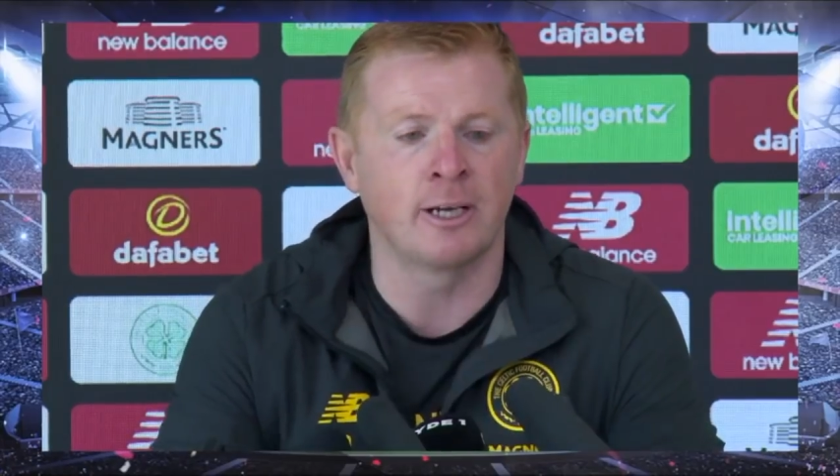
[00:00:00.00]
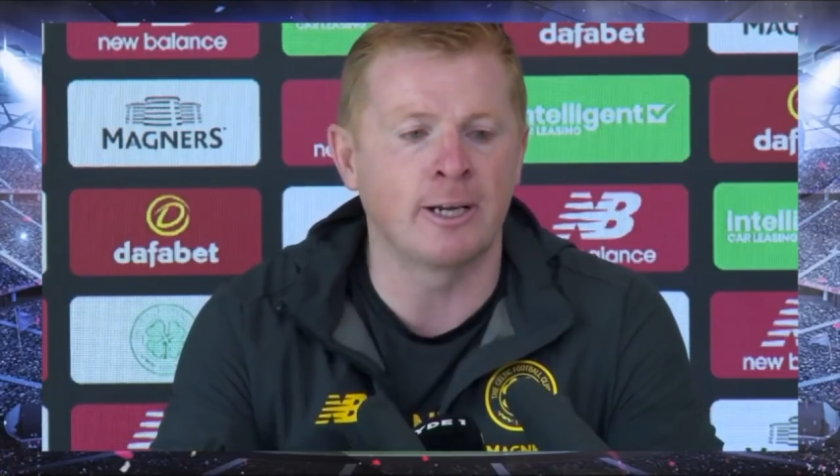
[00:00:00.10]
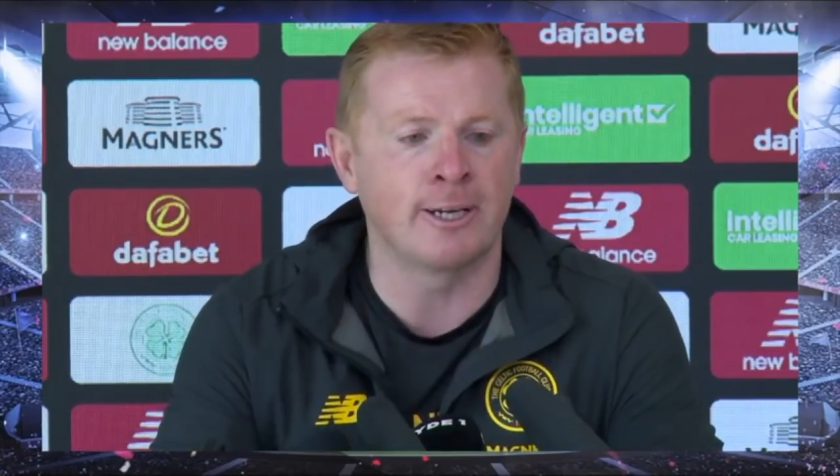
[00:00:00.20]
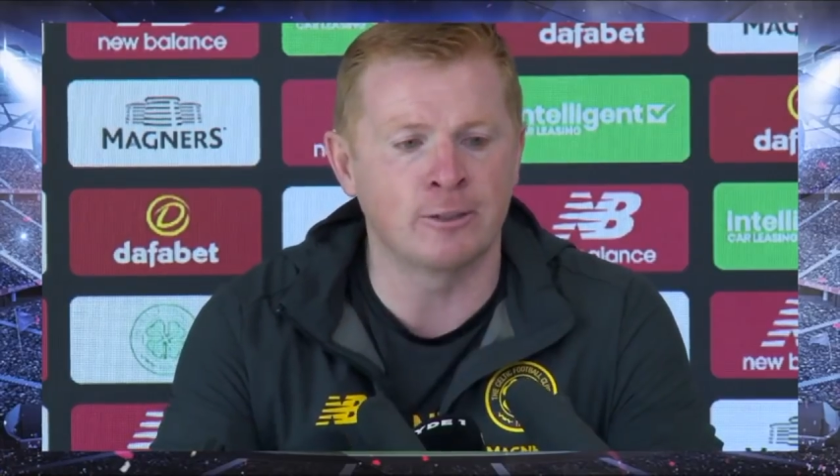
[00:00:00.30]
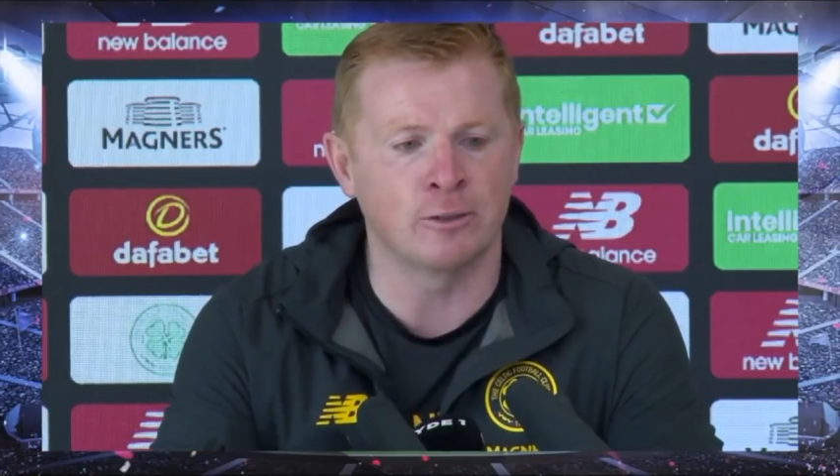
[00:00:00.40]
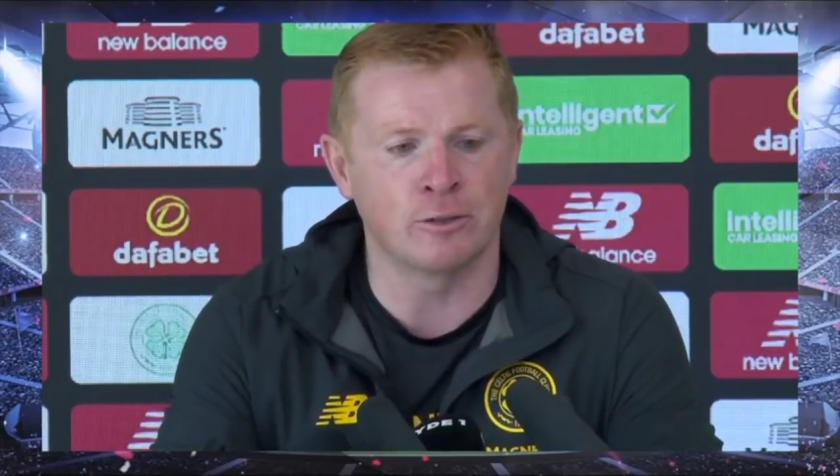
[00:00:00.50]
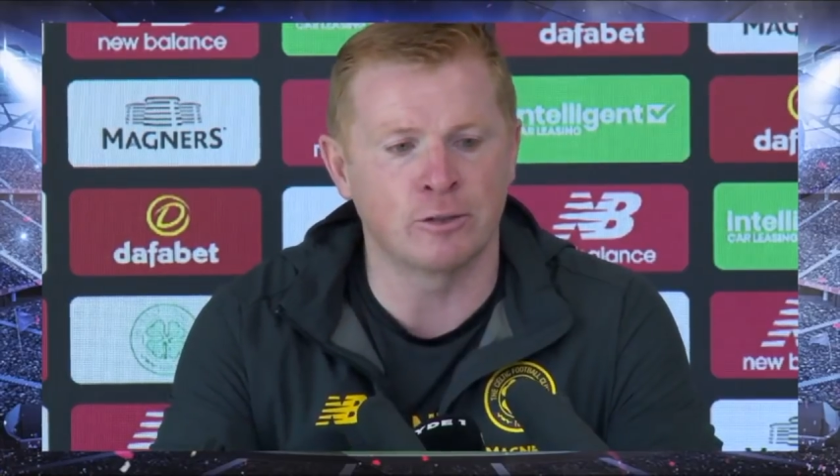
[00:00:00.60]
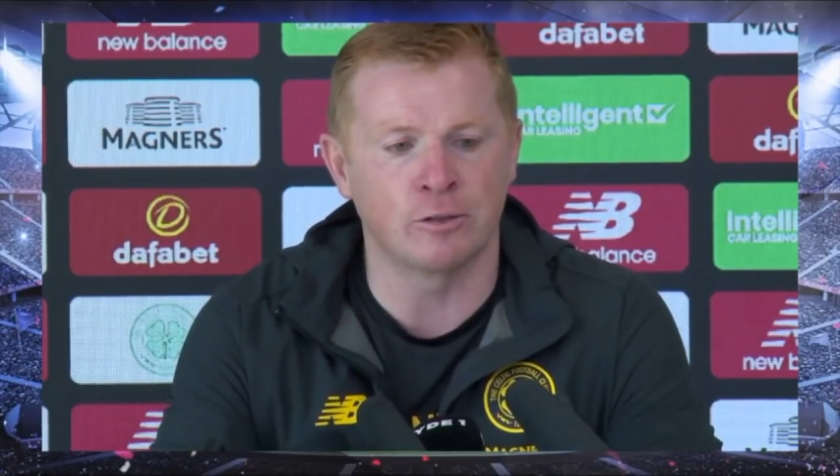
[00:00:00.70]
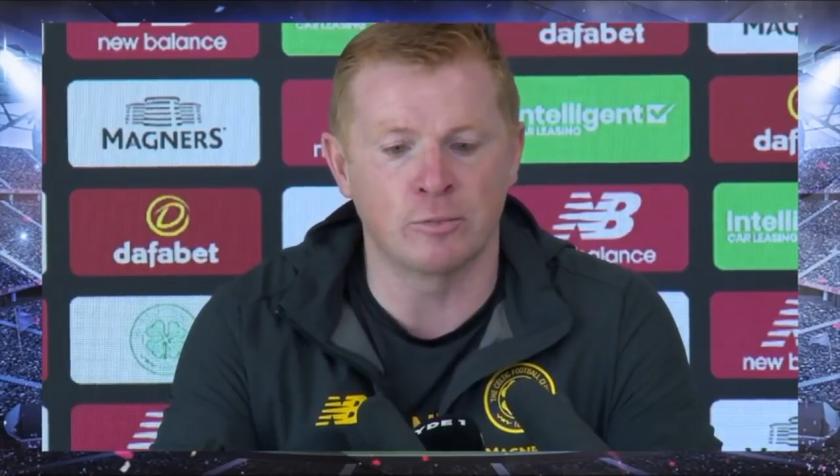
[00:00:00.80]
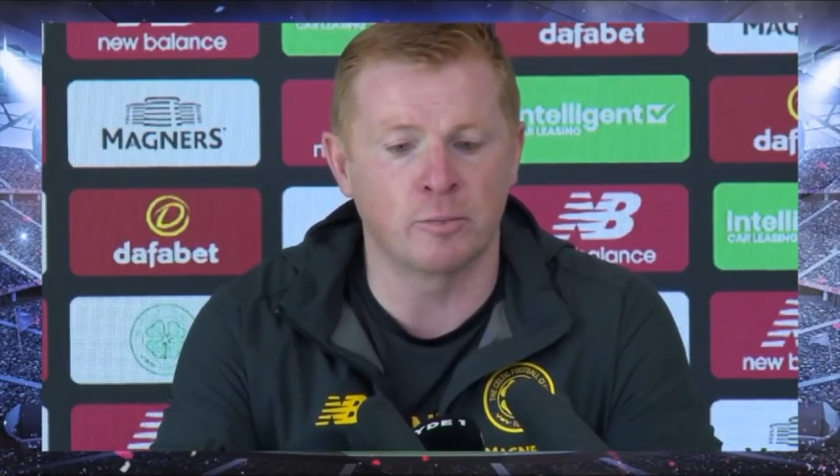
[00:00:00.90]
a line
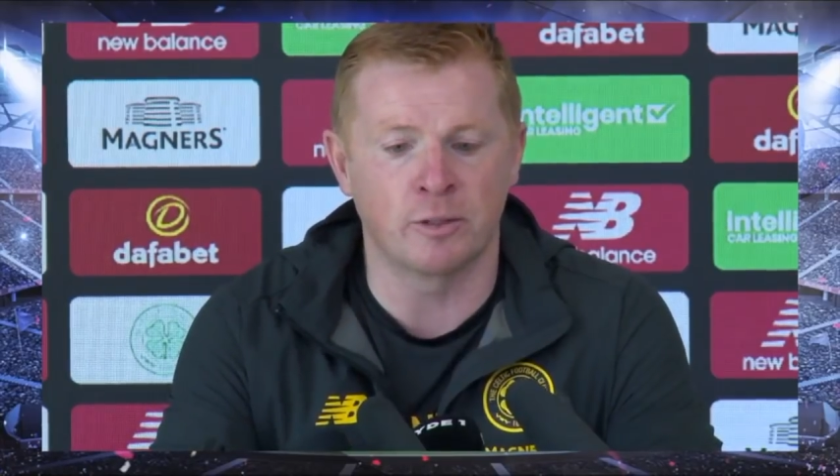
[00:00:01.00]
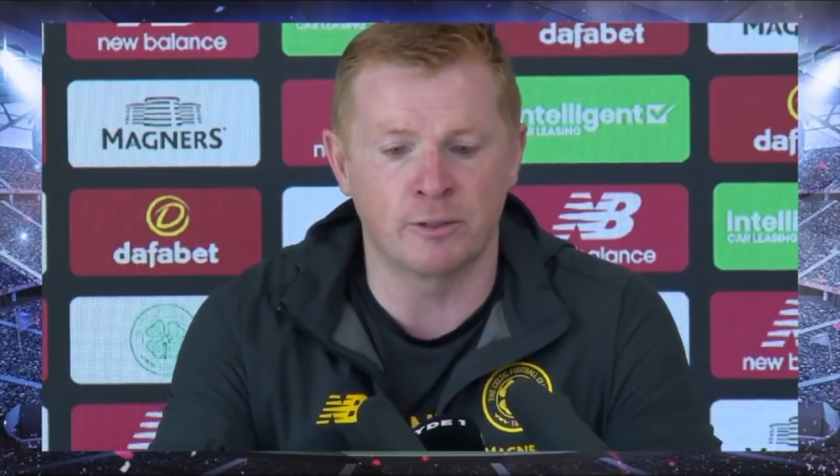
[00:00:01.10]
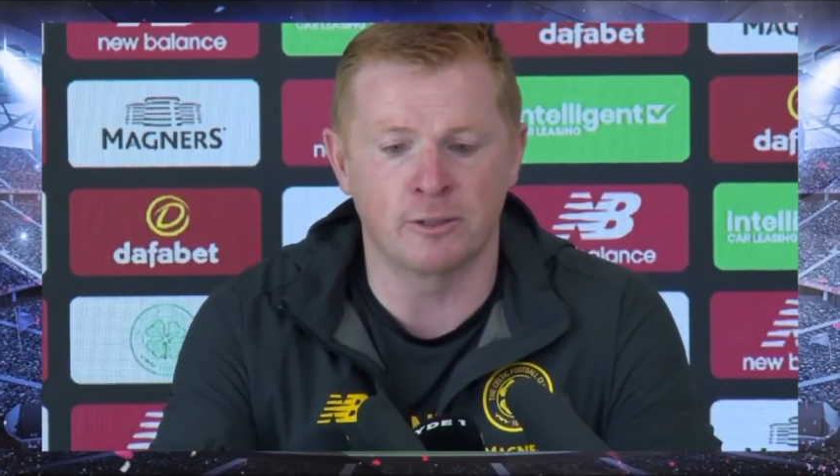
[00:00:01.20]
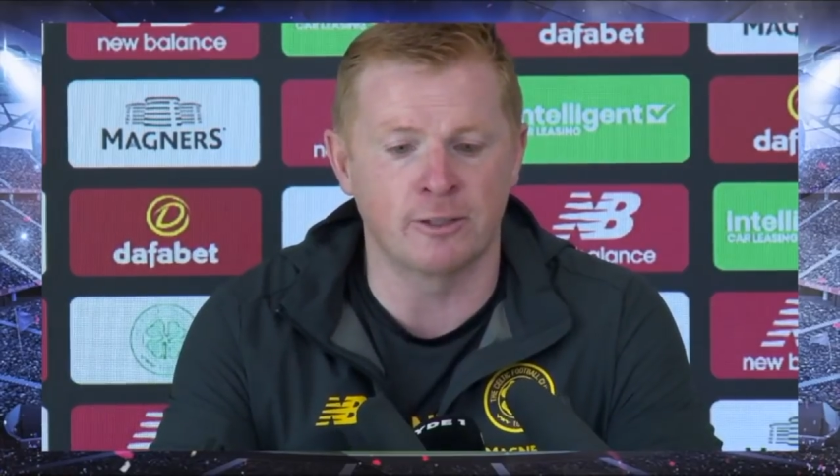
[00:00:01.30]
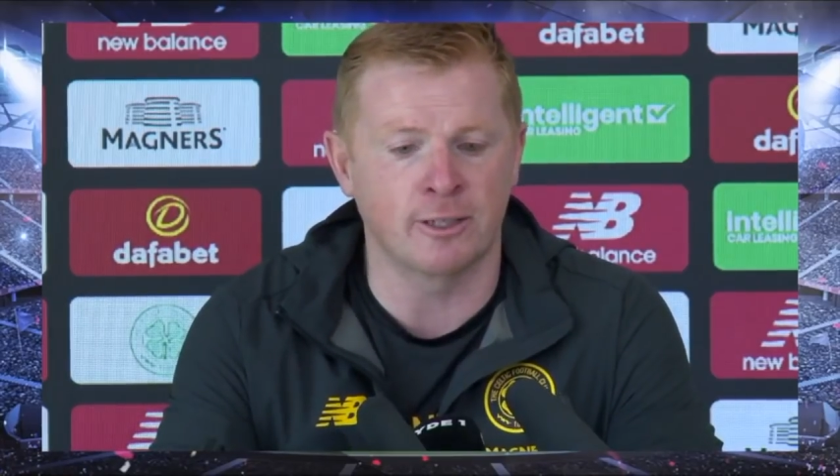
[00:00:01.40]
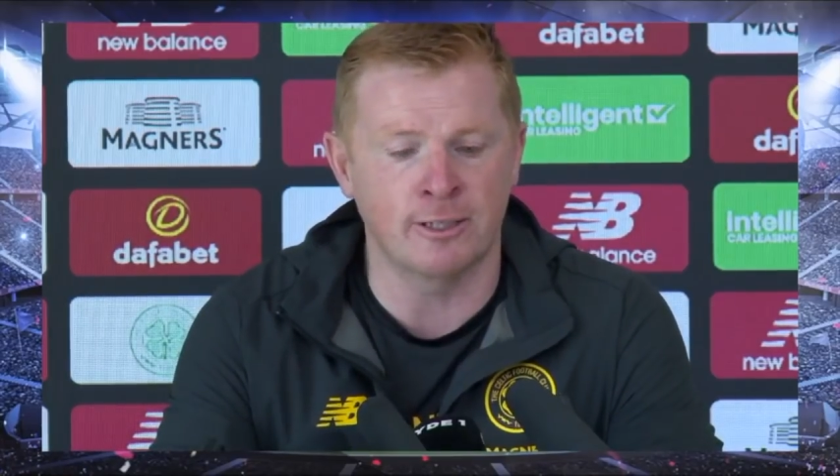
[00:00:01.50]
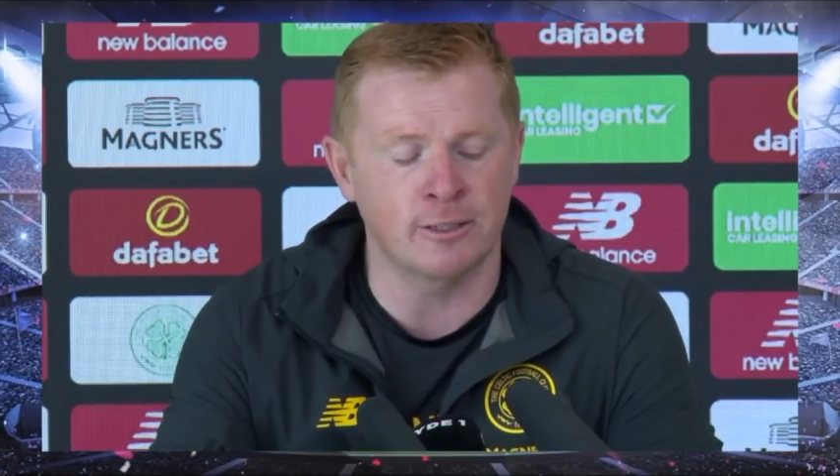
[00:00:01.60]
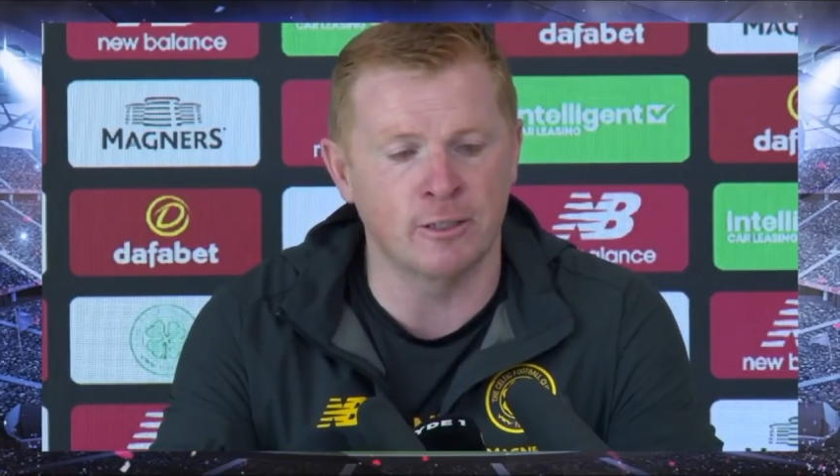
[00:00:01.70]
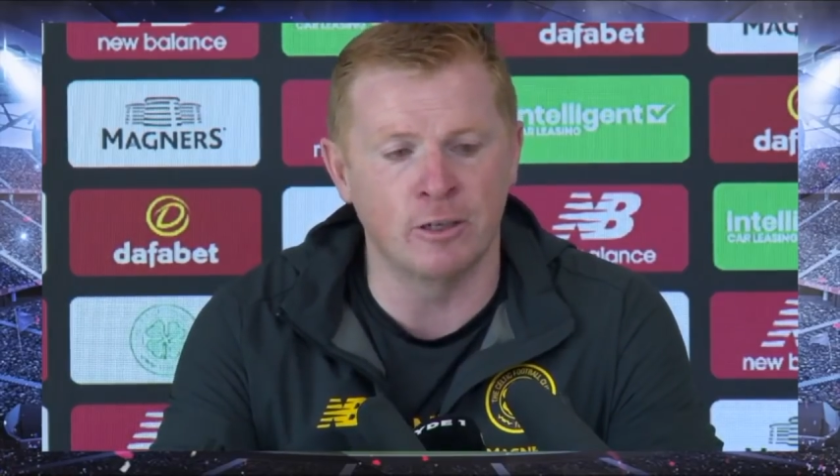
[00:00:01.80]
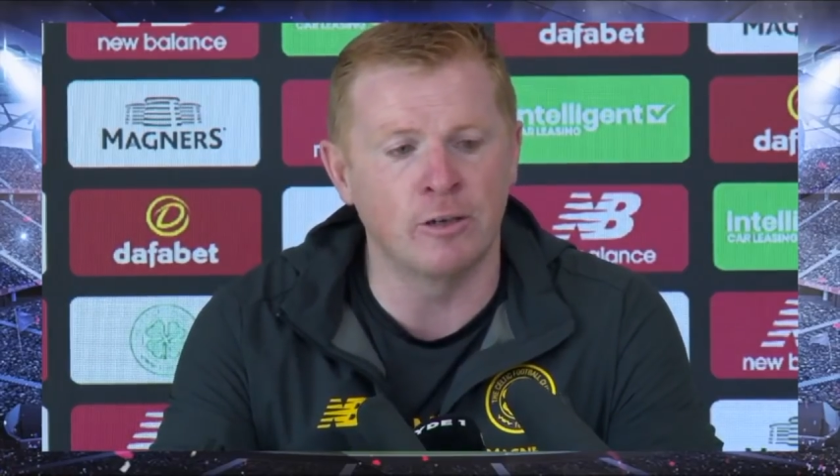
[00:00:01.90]
drawn somewhere because it's
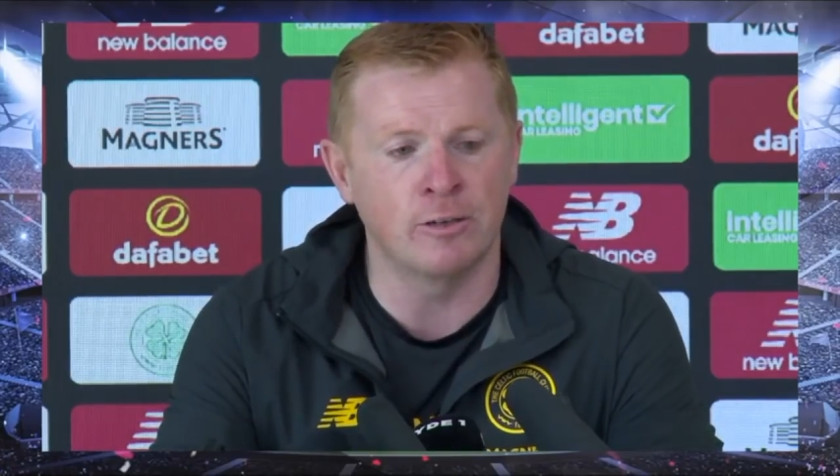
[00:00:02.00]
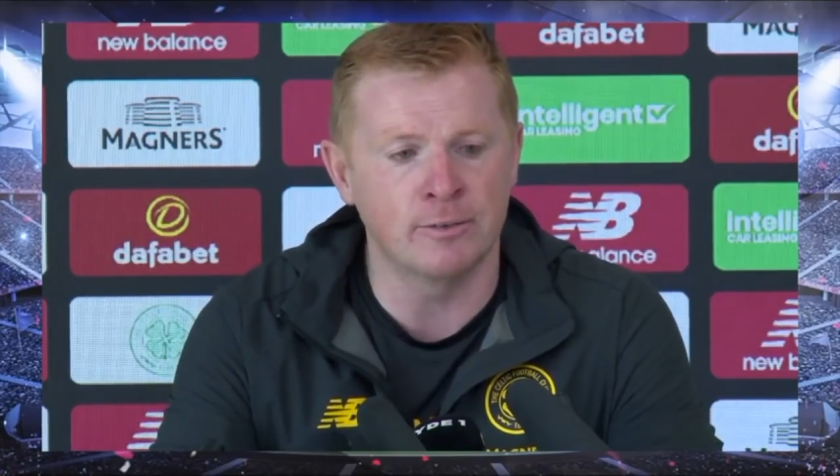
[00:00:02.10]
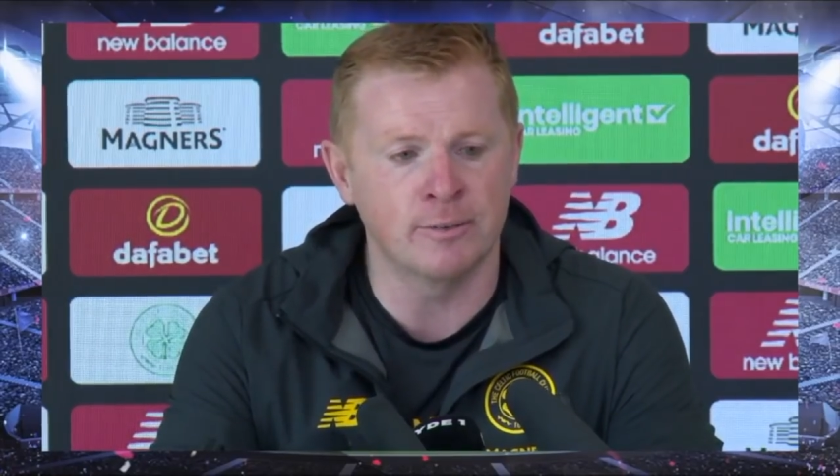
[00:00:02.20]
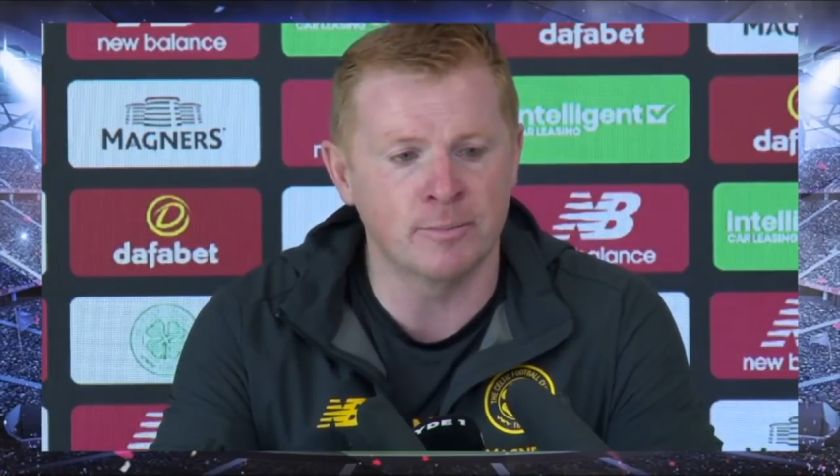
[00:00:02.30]
against the law.